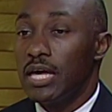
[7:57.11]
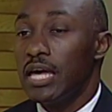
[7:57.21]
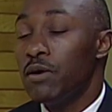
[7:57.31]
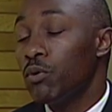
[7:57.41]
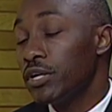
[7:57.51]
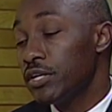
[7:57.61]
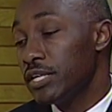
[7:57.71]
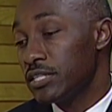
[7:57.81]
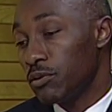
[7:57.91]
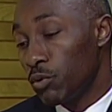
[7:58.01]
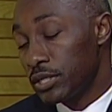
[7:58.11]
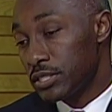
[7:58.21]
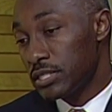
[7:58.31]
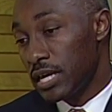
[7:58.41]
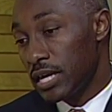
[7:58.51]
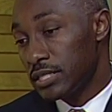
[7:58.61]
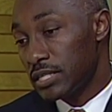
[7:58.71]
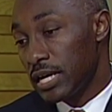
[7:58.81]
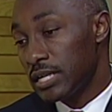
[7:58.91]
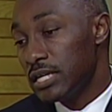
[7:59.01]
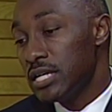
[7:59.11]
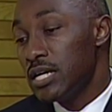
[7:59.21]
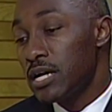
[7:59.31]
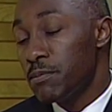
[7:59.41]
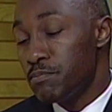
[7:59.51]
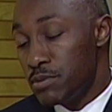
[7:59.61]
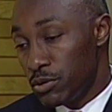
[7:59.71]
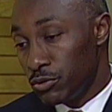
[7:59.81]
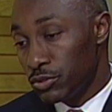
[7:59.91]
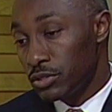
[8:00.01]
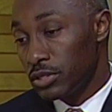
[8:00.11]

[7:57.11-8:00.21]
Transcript: And one of the other things I wanted to say is that abuse,